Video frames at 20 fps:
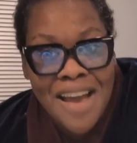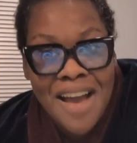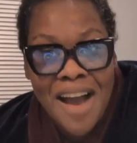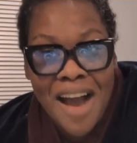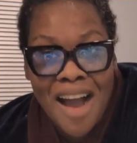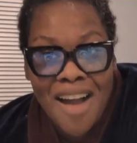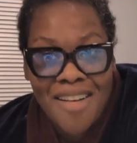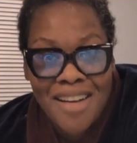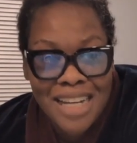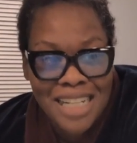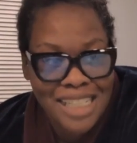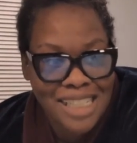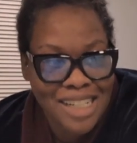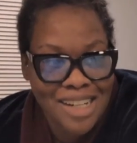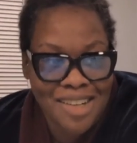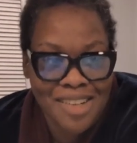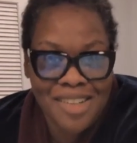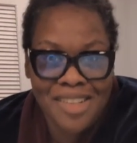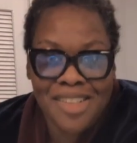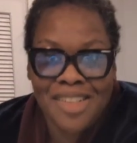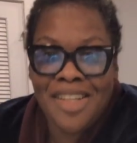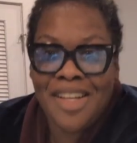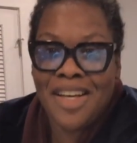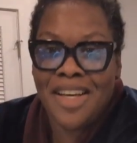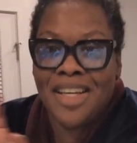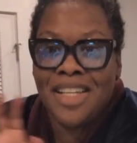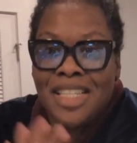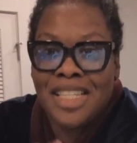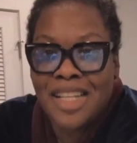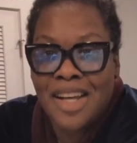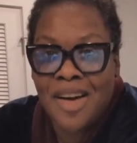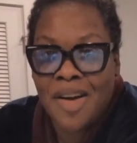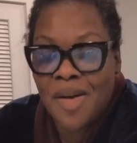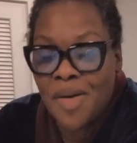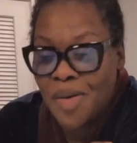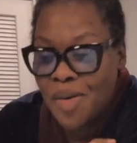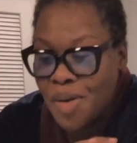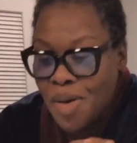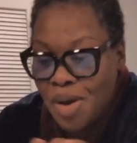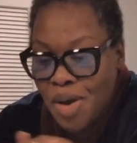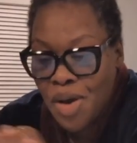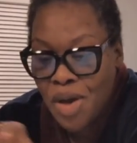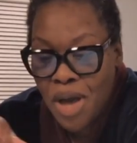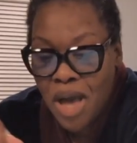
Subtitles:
All right, y'all, so